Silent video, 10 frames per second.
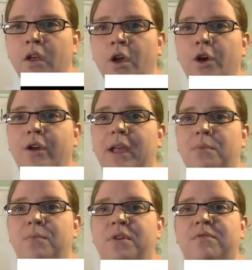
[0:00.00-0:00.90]
Okay,
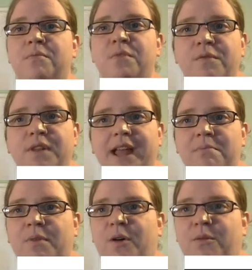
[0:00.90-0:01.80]
when we remove a light
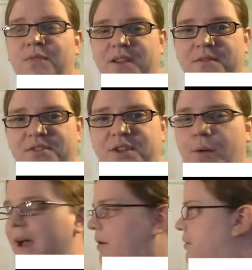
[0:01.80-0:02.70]
bulb, the others go
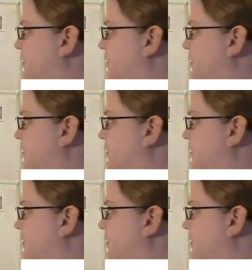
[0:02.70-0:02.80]
out.